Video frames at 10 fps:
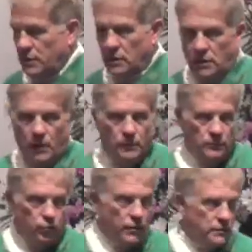to be a
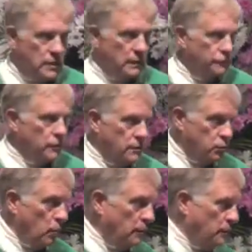couple of weeks after
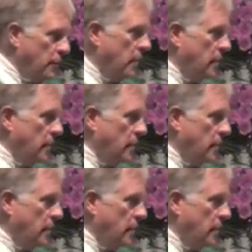this woman